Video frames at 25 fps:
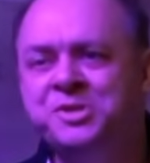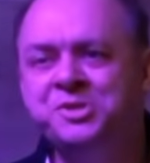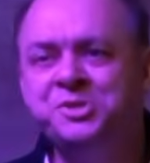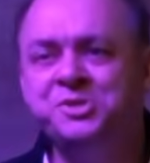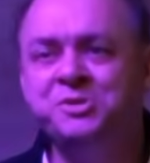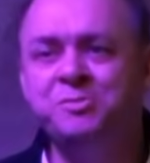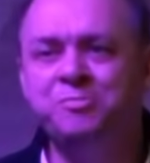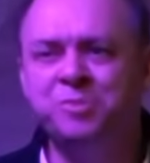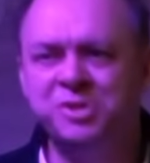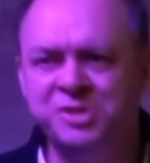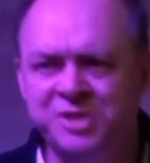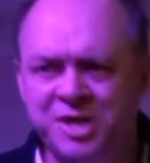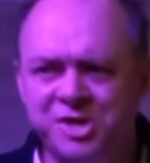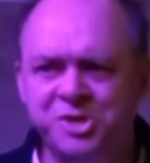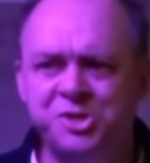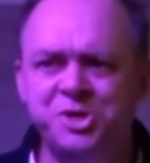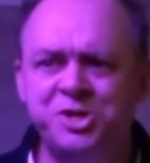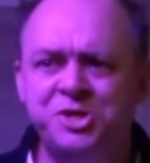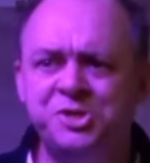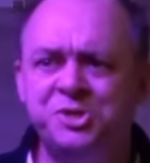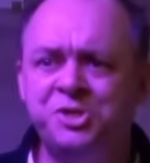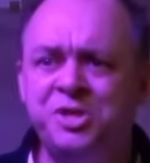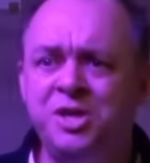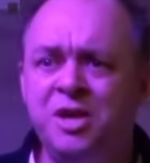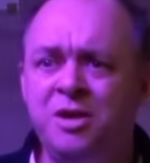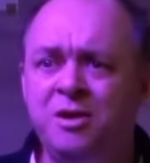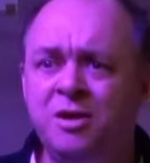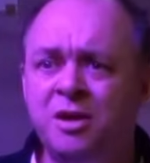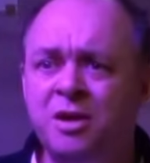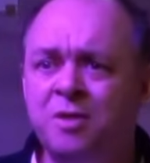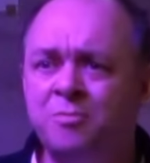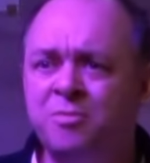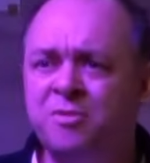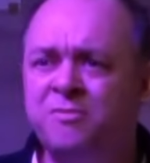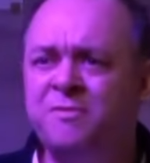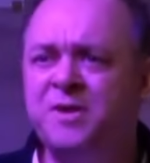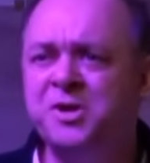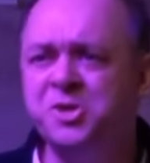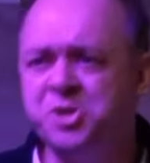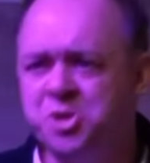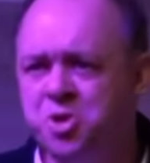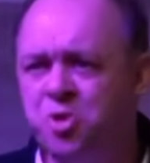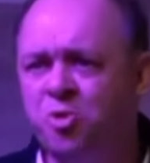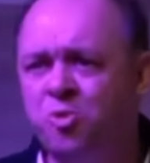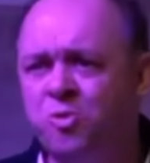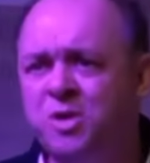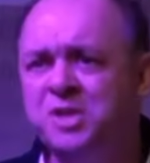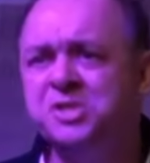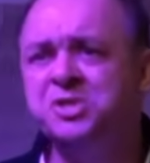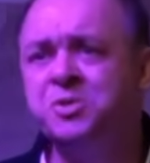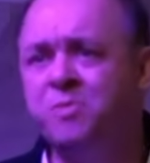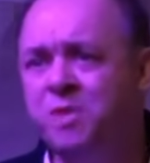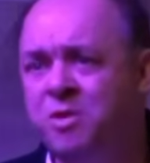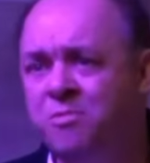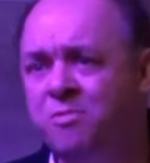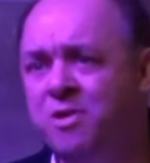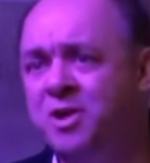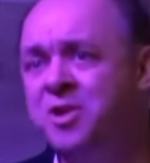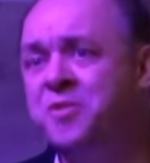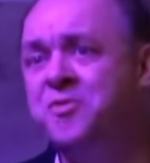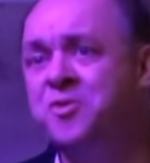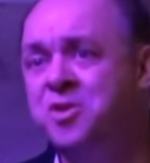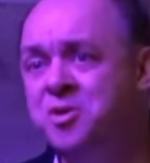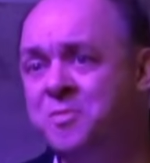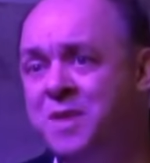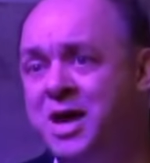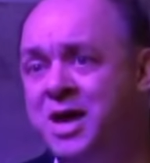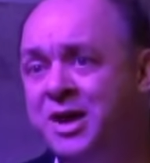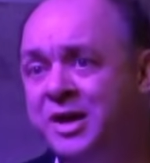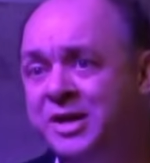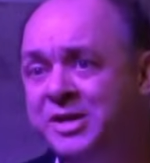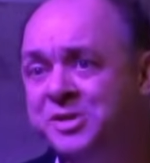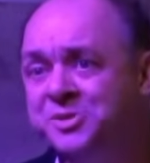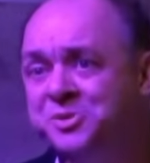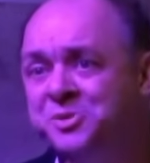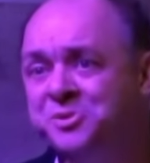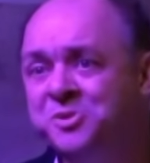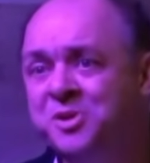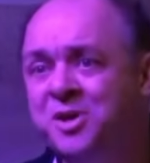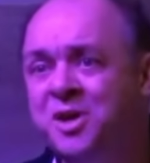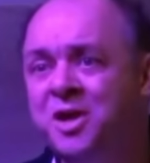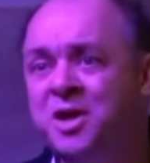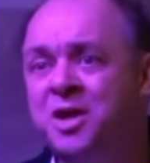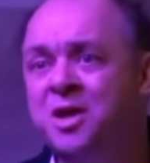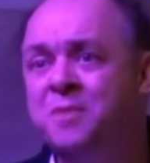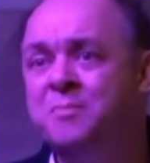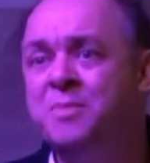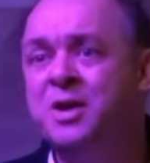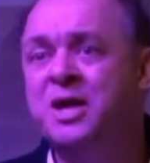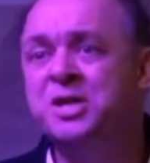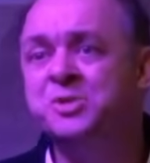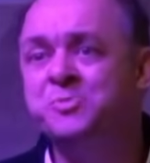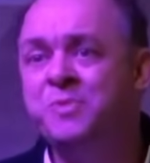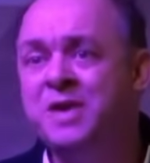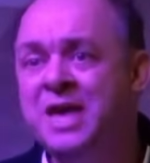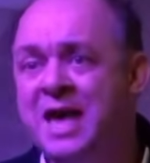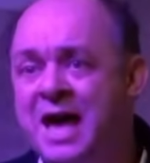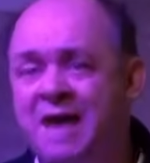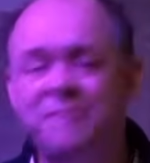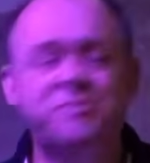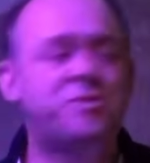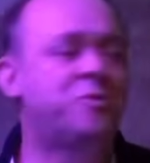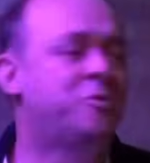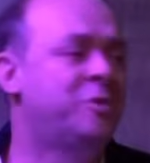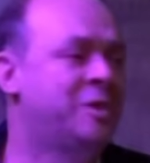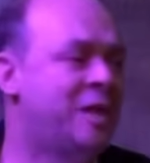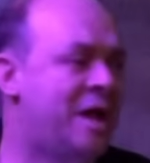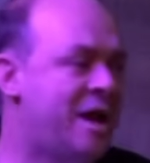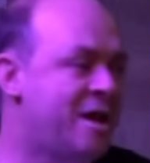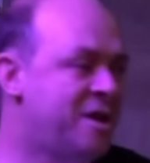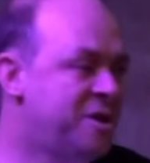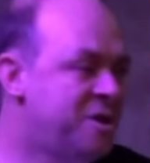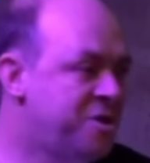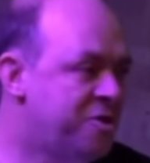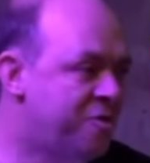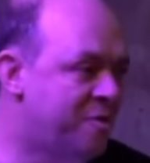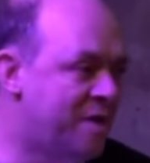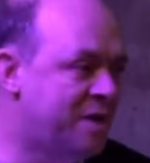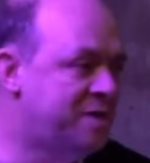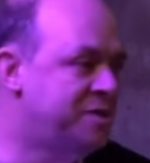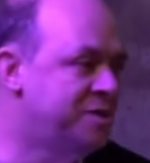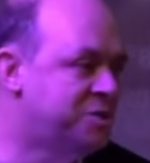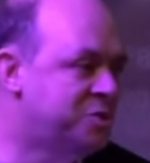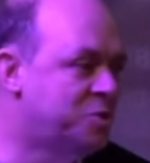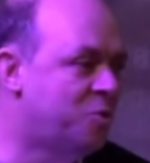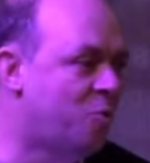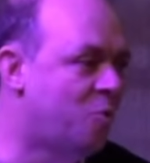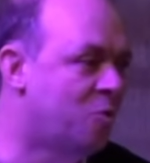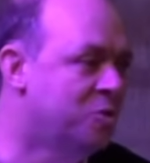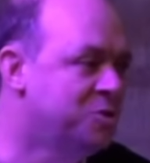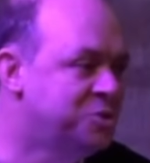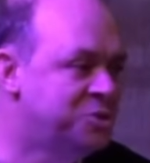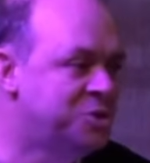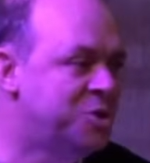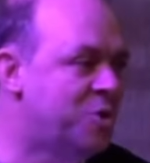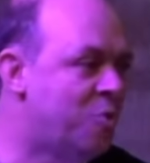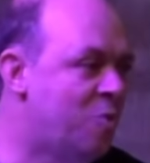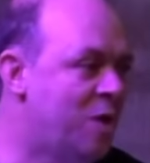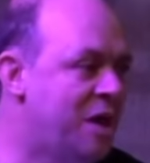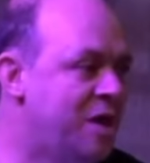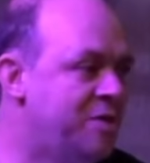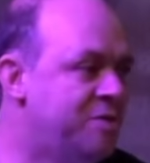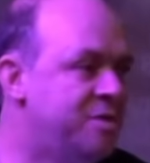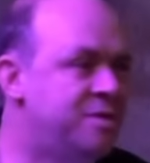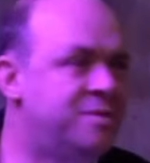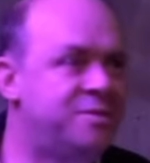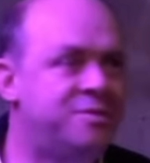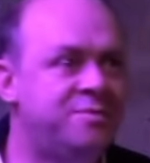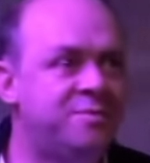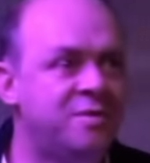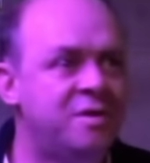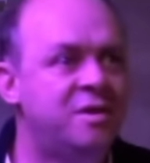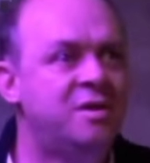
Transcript: This pretension is the professional risk we run in the humanities, because we have to rely on indirect discourse in a way that